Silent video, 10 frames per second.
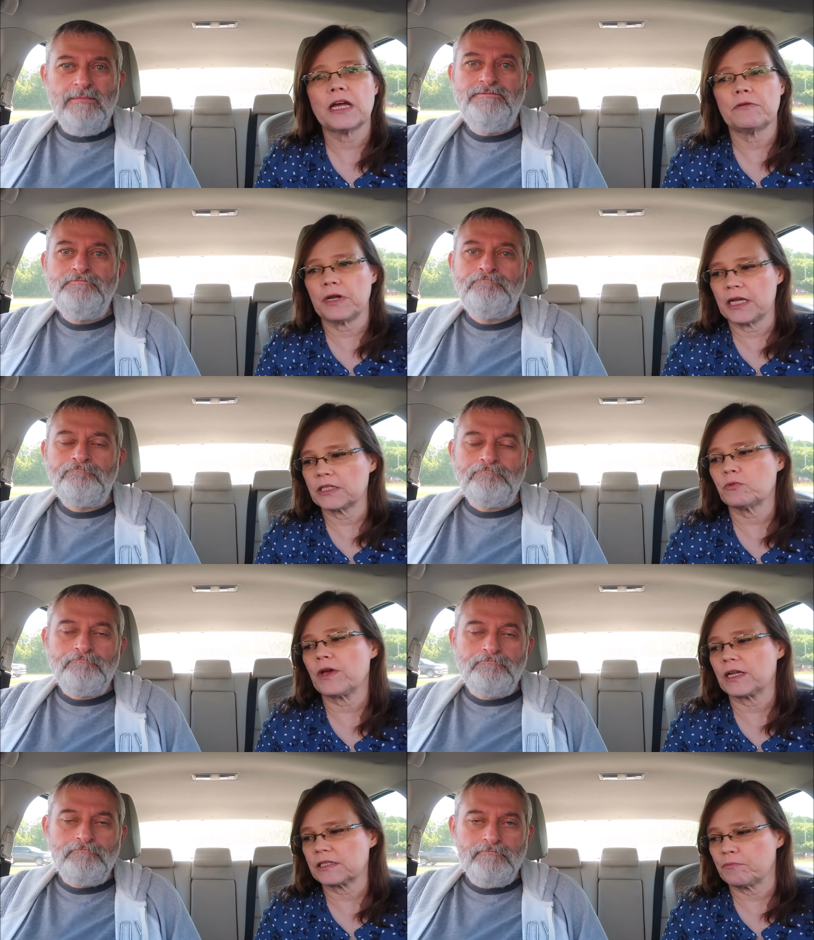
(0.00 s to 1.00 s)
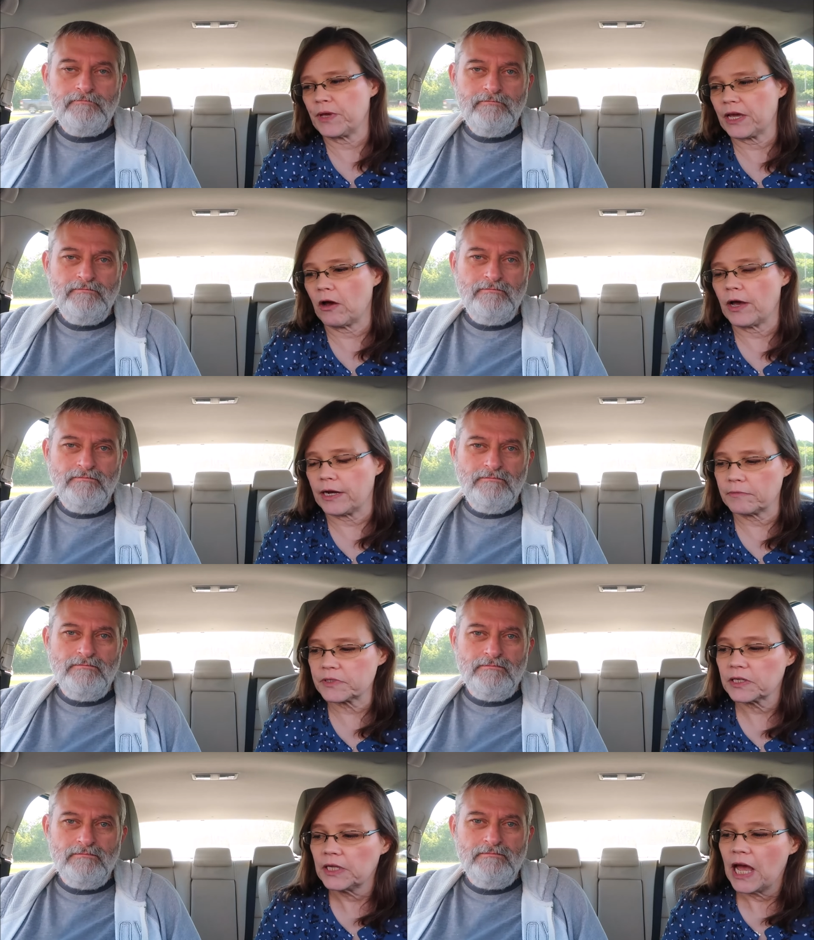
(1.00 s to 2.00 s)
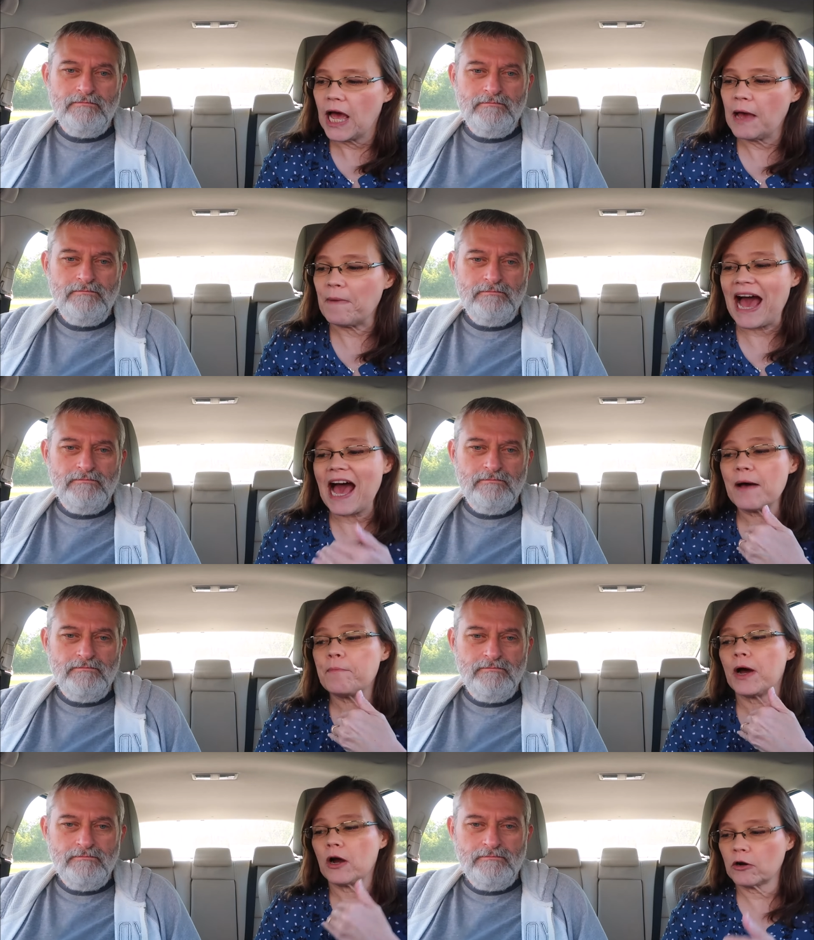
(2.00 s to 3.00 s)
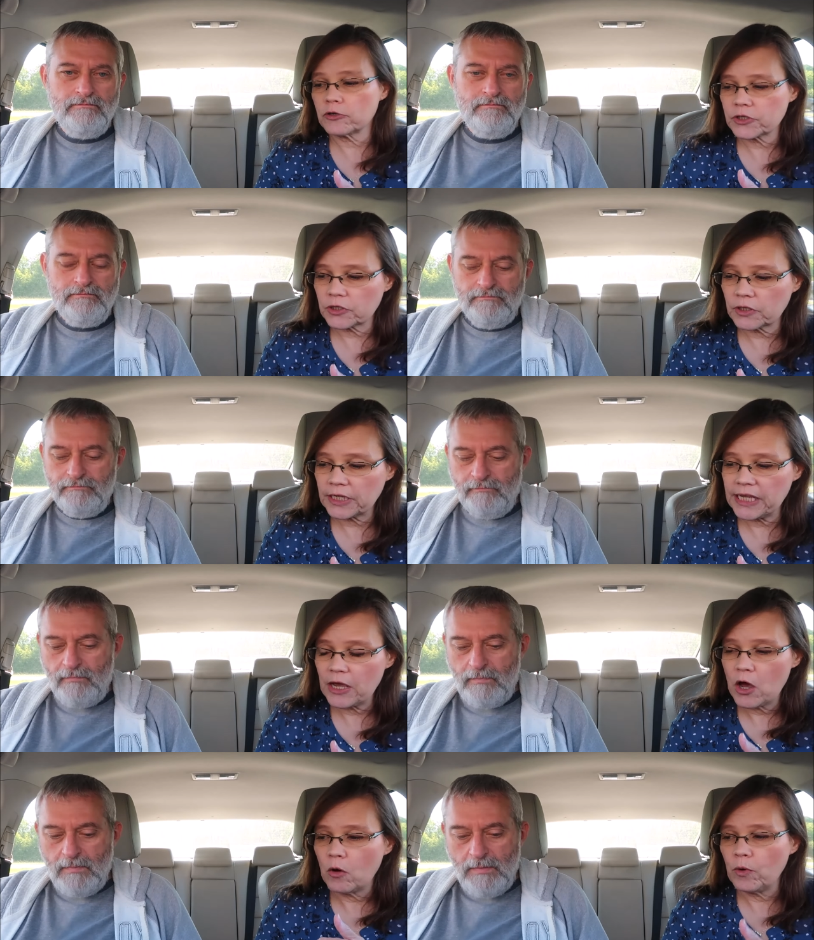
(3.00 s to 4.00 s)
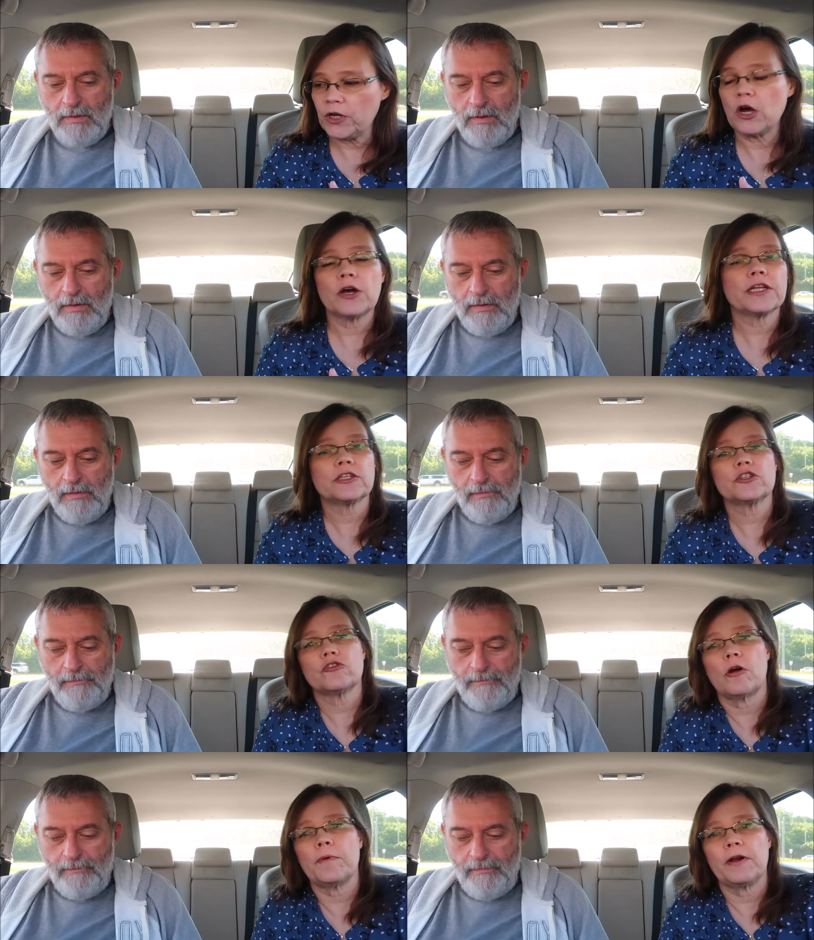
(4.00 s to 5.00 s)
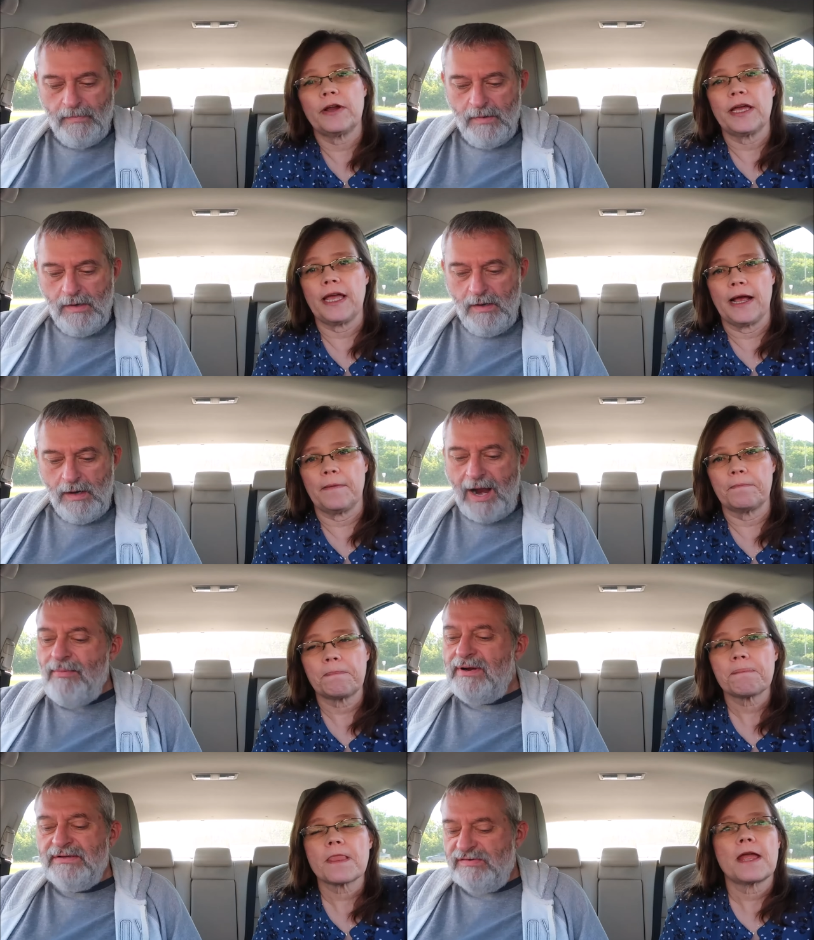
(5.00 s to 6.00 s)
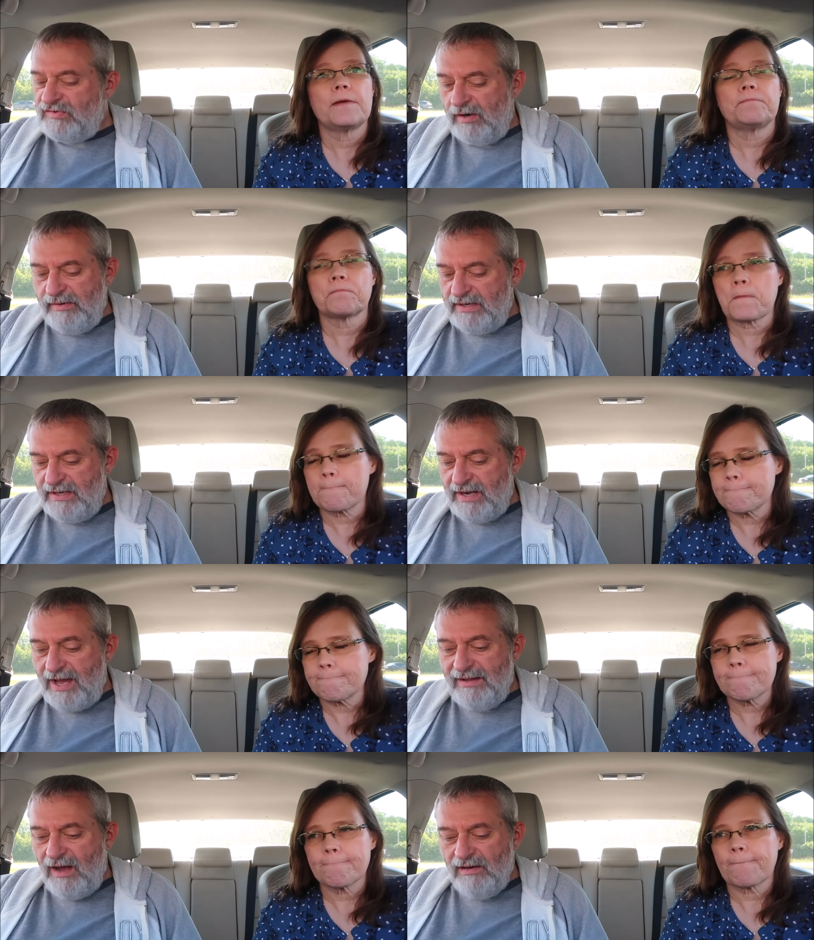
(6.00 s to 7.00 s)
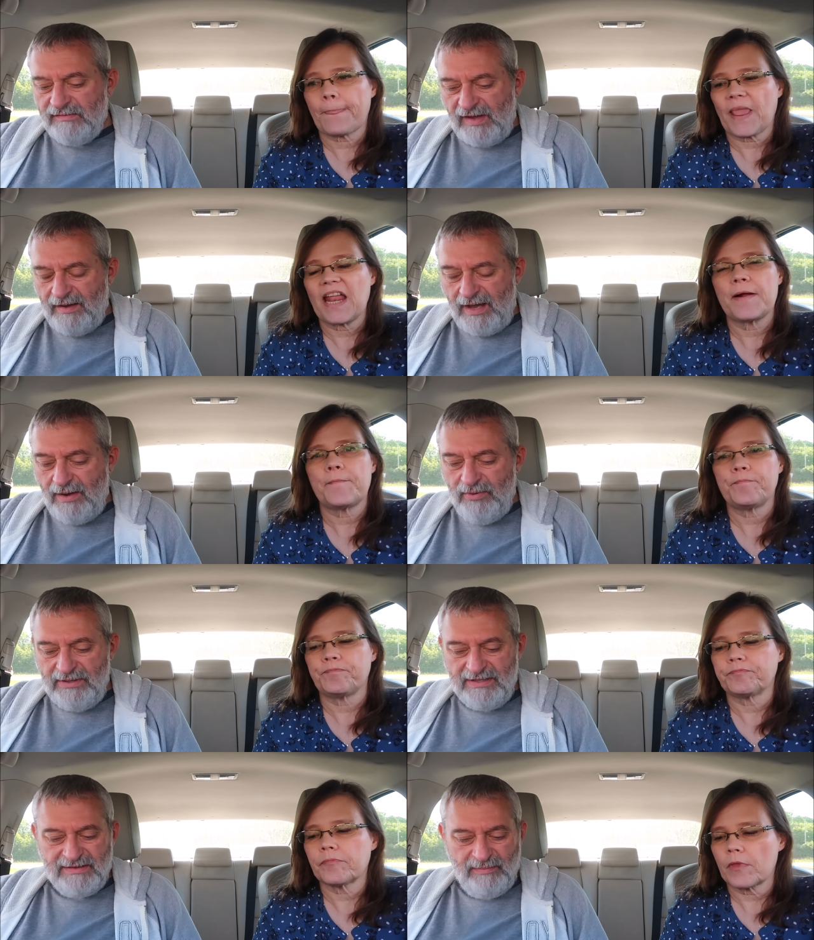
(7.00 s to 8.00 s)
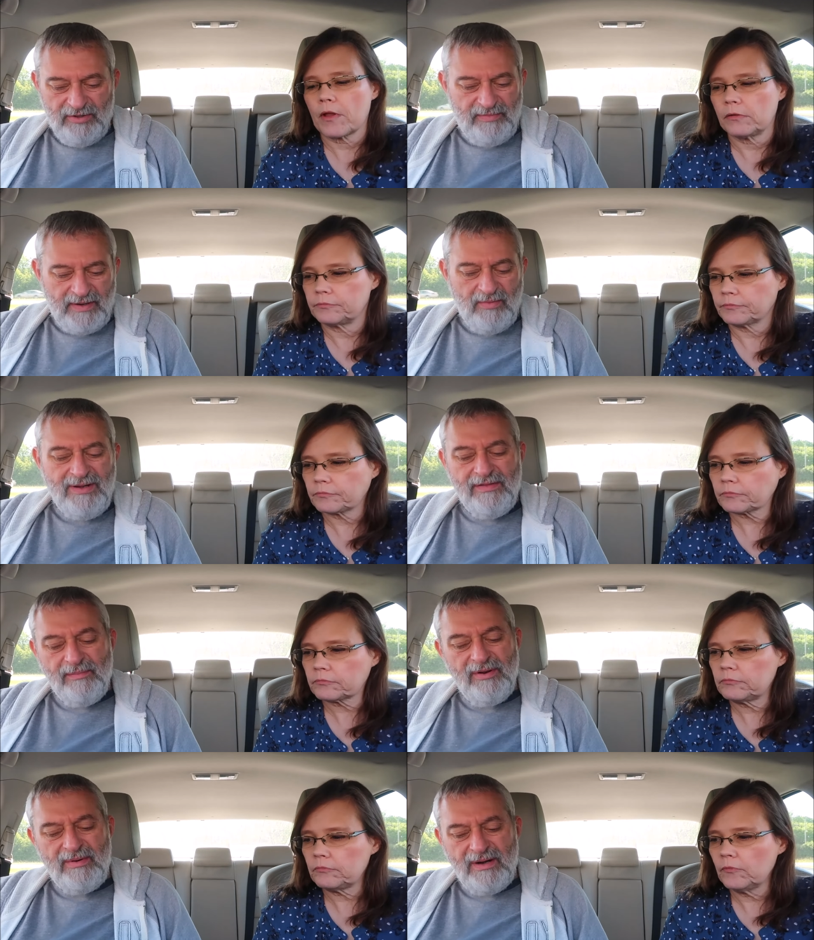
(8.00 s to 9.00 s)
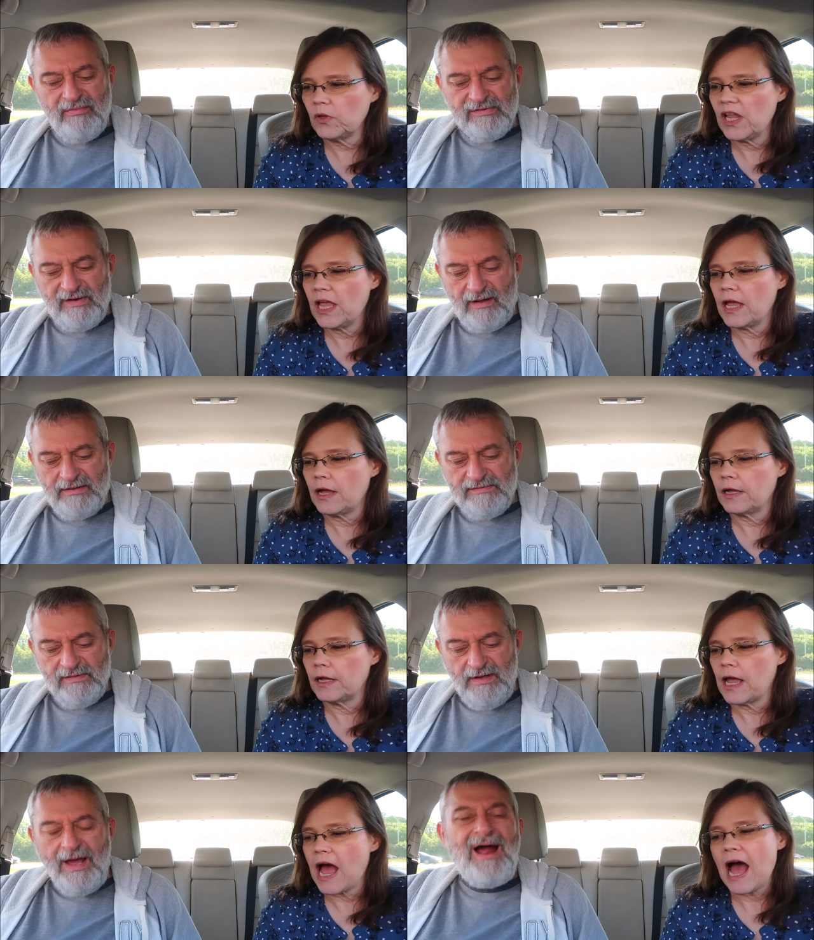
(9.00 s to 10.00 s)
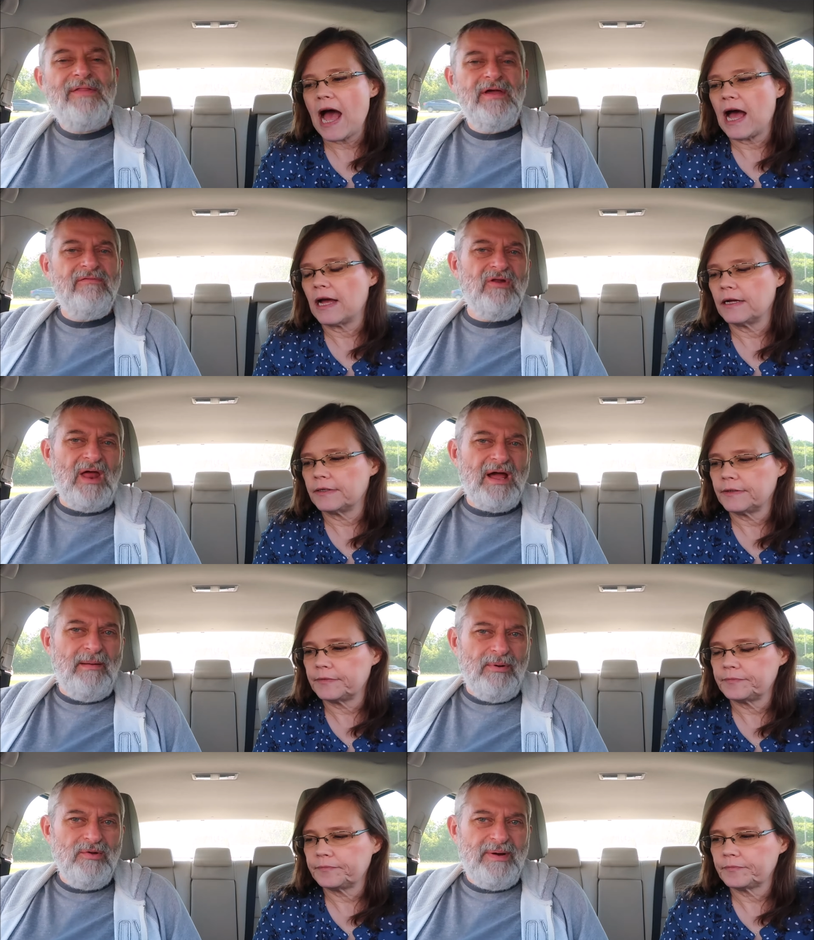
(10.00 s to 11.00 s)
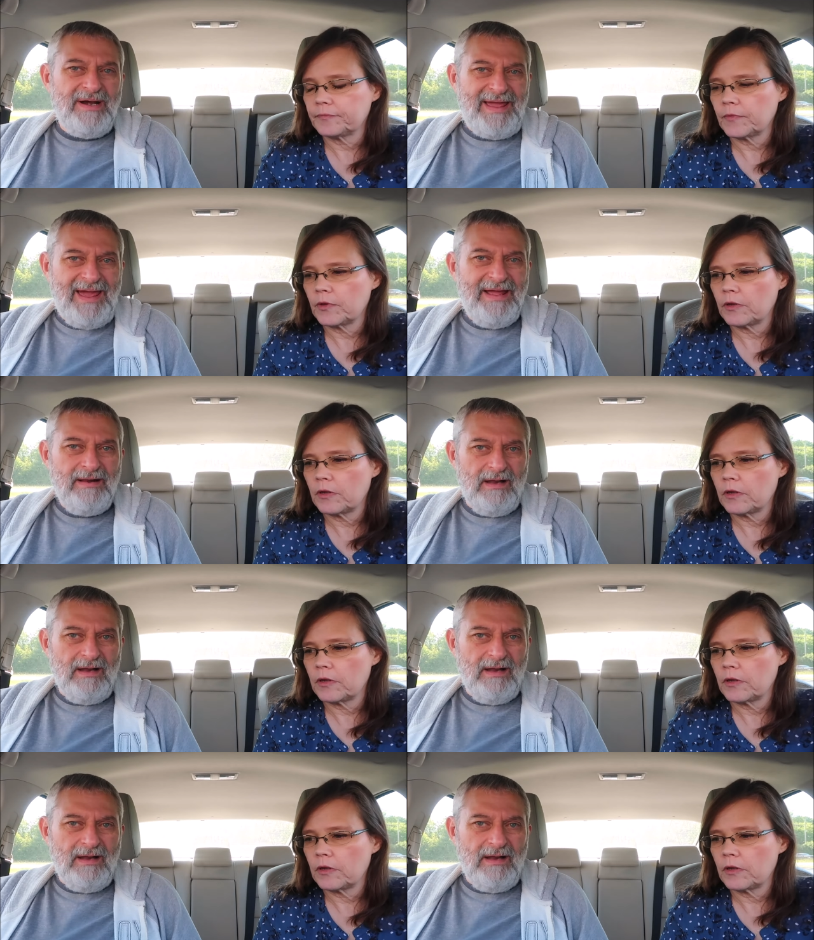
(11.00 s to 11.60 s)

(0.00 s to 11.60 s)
Speaker 1: donuts. We got some big items. Um, I personally would not get the strawberry again.
Speaker 2: I wouldn't get the strawberry again. I honestly, I, I, wouldn't get the blueberry. Well, the blueberry was nice. I think if you like a blueberry cake